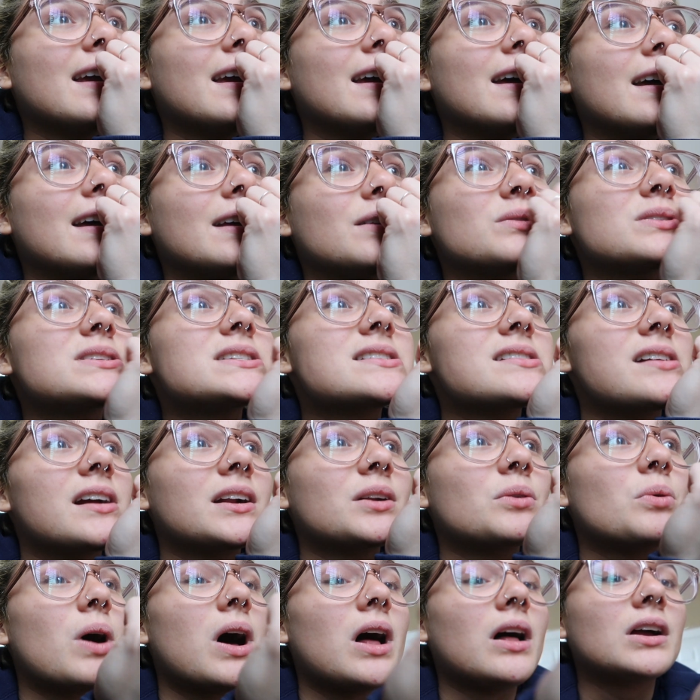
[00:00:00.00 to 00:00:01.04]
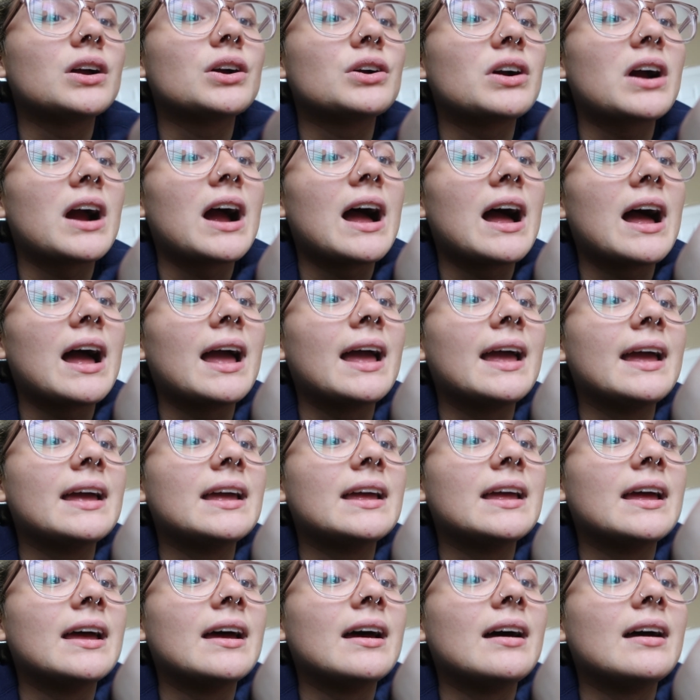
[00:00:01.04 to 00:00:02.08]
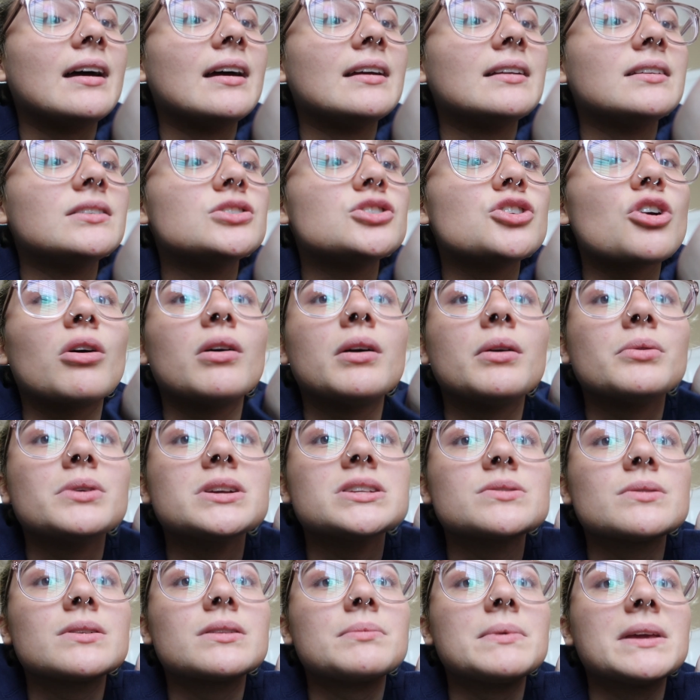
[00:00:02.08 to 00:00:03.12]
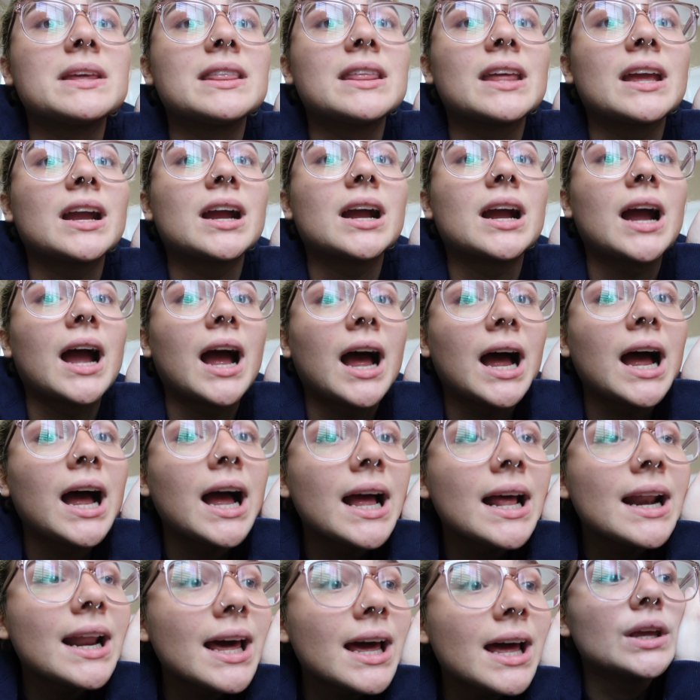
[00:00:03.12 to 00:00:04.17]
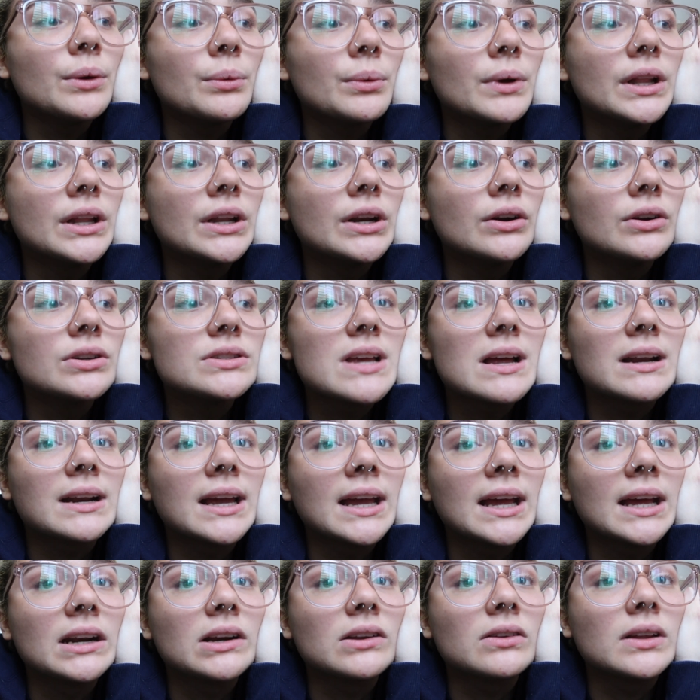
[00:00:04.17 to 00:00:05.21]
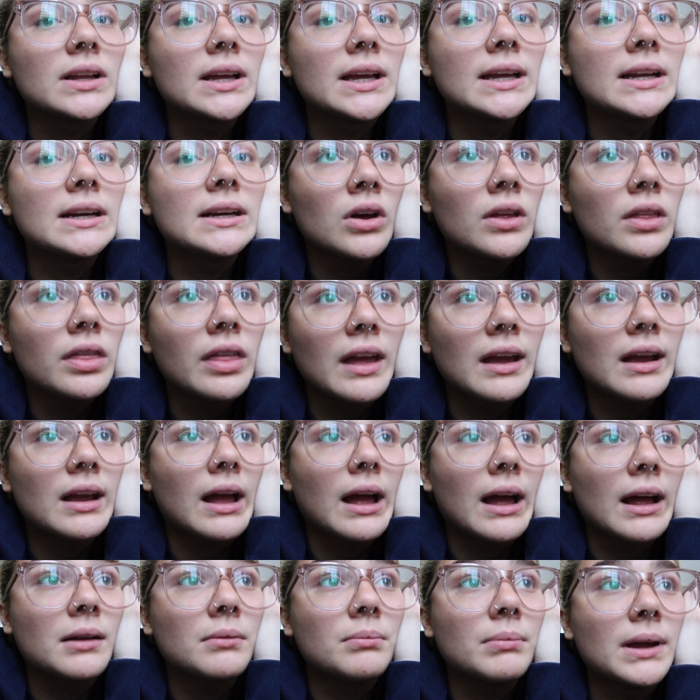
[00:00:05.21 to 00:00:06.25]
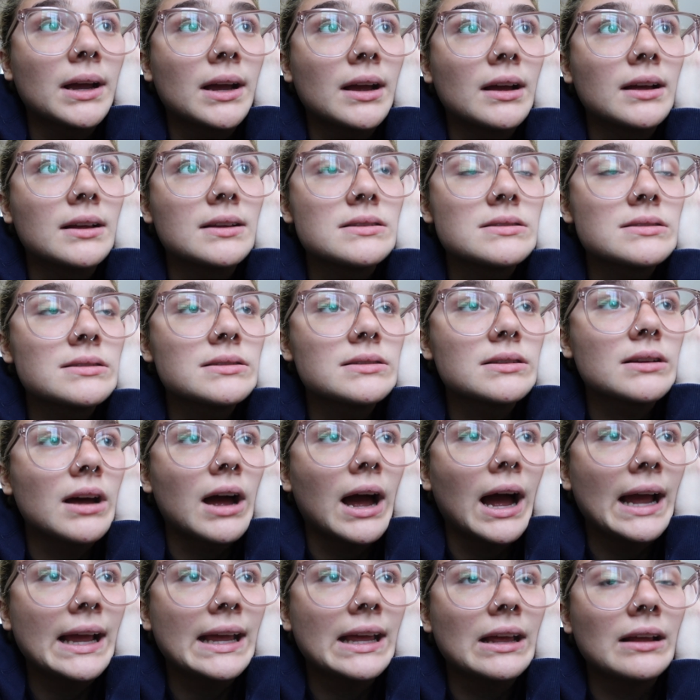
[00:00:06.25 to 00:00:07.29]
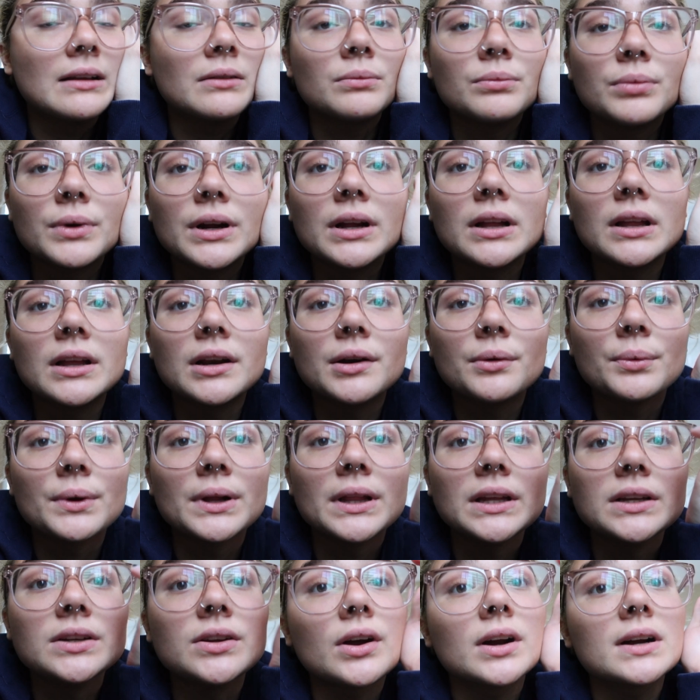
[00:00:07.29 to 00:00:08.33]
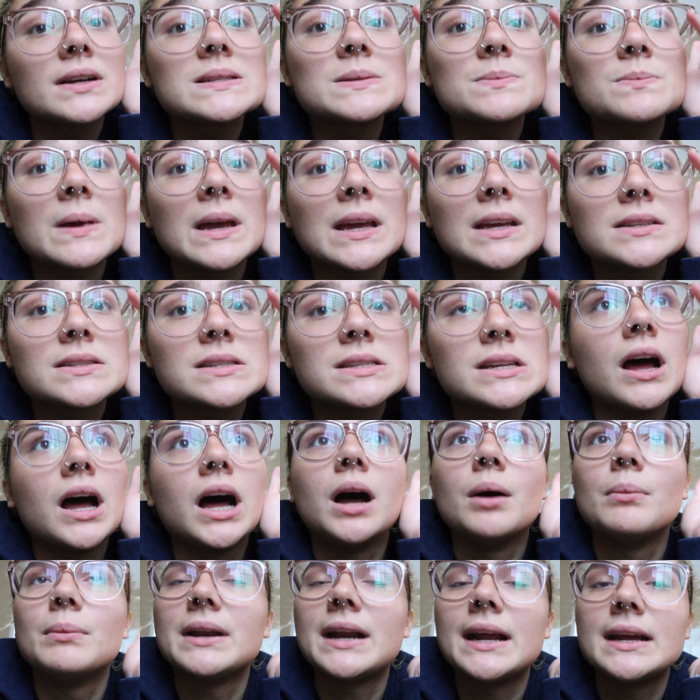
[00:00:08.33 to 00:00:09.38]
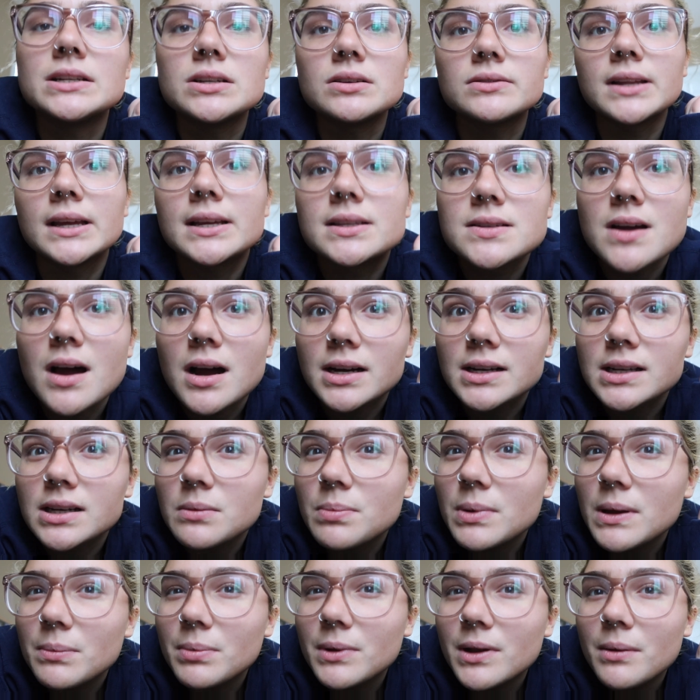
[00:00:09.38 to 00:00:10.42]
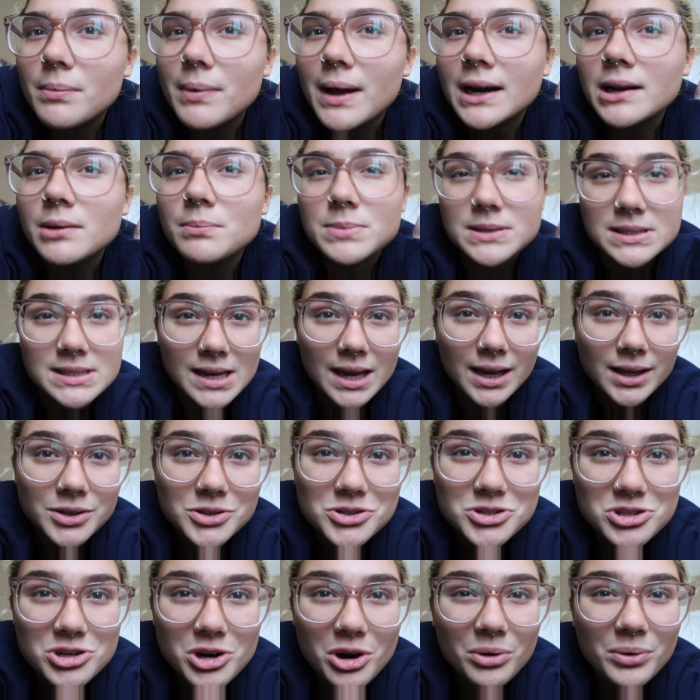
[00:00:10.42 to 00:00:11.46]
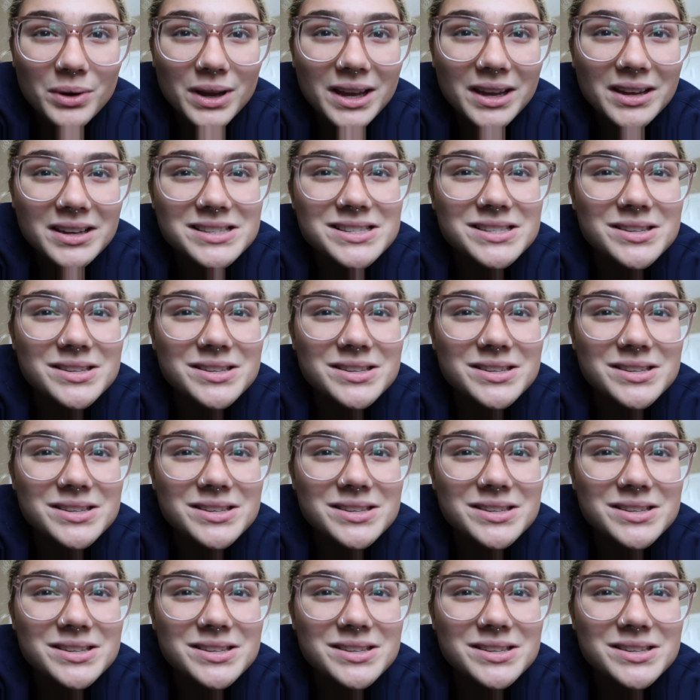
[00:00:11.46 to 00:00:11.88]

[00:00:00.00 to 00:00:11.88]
And would stare at a wall and cry and Joey was with me, thank God. He really knows how to handle it thank God, because I get in a really dark space. Um, and I don't like talking to people about it besides Joey.